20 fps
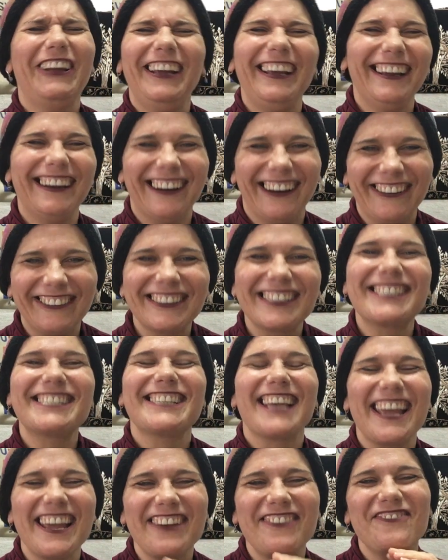you know, the
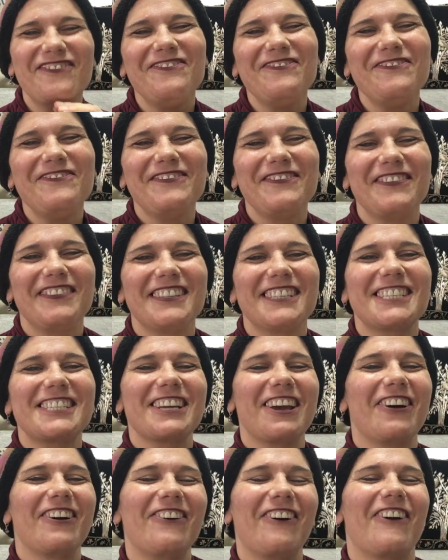same
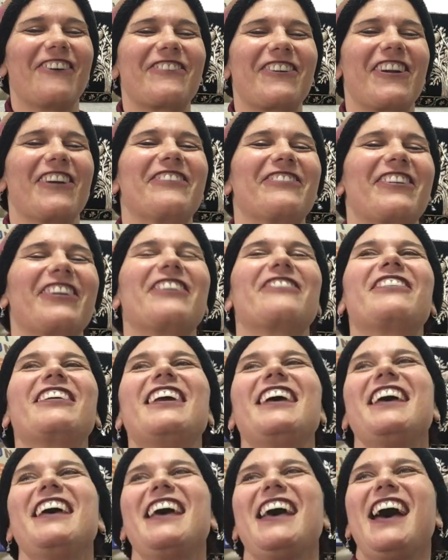show over and over and over.
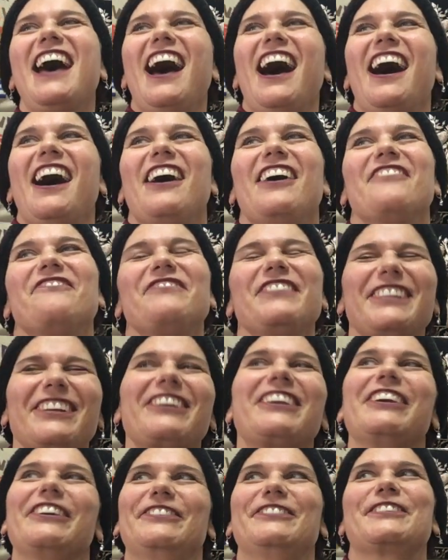Uh, but
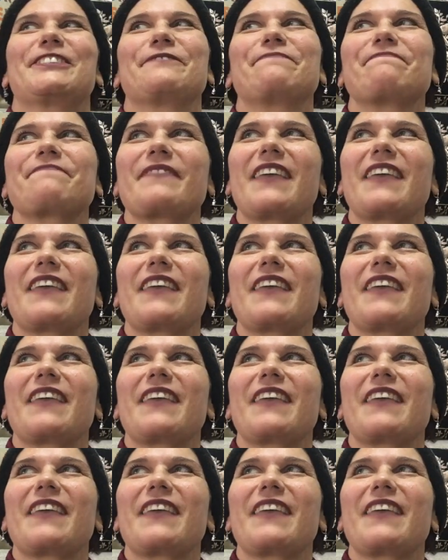they're cute.